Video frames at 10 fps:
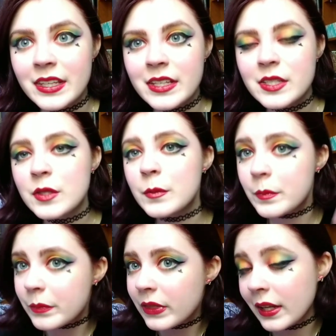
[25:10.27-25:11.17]
The
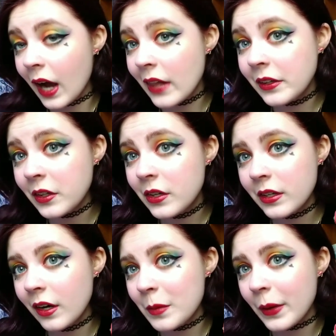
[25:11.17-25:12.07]
eyeliner could
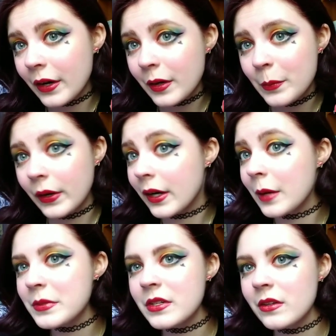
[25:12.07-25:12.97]
have gone better, but
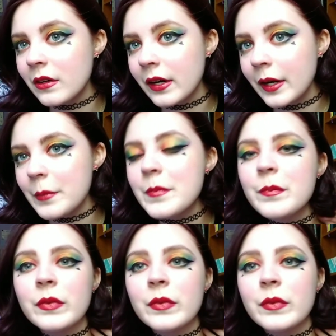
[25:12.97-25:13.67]
I'm still learning.